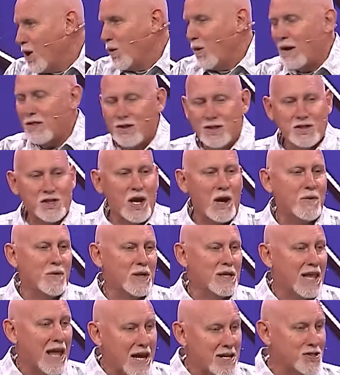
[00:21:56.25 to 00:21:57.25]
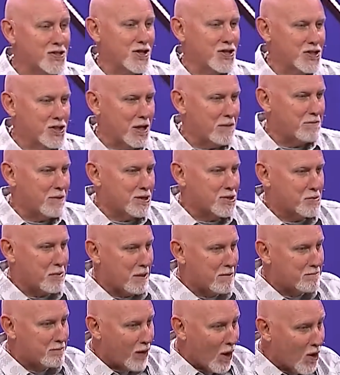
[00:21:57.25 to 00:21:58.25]
whether it's that relationship that's
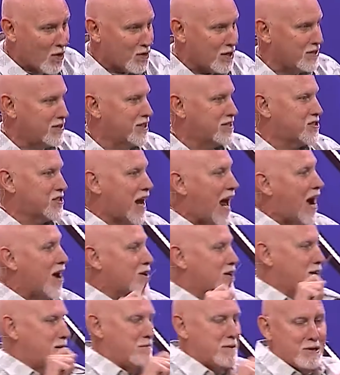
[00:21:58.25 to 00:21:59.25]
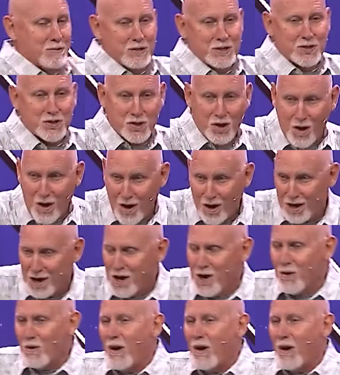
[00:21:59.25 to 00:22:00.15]
been broken that's now going to be restored,